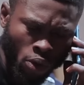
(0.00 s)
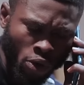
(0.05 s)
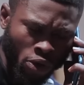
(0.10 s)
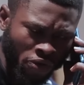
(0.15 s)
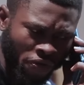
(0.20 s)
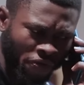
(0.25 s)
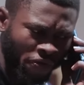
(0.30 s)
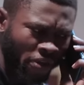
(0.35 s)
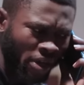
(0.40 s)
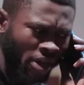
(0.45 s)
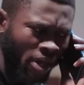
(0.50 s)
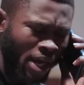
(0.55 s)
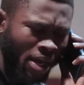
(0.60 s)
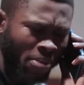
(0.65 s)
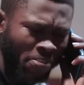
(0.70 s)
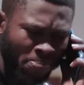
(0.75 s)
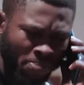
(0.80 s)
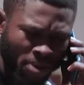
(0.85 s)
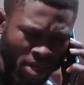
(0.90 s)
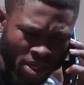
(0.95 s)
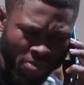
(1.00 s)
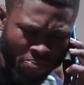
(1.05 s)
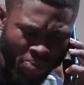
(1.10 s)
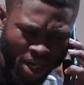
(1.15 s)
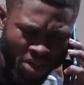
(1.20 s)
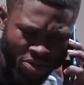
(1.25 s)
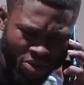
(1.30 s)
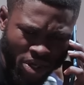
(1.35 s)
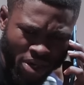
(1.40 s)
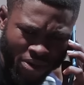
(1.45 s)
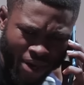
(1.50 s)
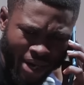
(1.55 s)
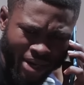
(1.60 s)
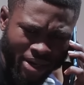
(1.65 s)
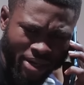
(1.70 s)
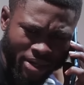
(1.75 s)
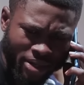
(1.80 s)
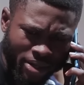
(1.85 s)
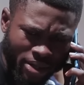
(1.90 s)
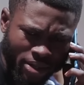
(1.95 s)
Oh, you think I'm playing pranks here,
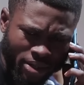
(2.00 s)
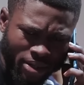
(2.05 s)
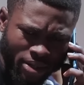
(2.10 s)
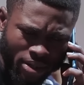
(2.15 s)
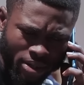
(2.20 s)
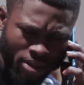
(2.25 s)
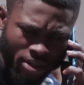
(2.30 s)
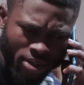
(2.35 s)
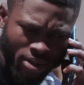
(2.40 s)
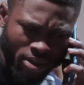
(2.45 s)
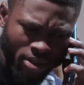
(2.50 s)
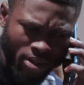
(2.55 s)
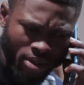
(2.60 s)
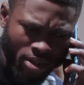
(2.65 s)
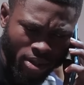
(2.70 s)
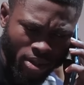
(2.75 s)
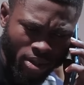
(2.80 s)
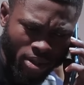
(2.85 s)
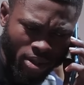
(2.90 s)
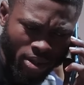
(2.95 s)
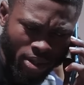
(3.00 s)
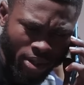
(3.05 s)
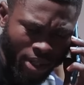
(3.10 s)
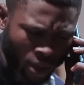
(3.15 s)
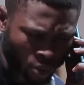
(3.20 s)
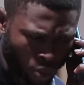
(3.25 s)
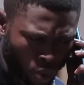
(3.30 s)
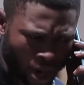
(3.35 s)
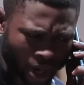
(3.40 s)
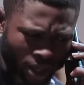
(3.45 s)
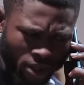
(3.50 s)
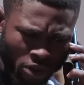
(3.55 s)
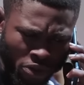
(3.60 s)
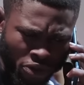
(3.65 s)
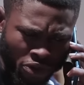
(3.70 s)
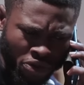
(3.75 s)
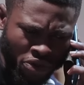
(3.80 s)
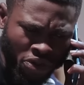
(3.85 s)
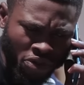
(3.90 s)
right? Then wait until you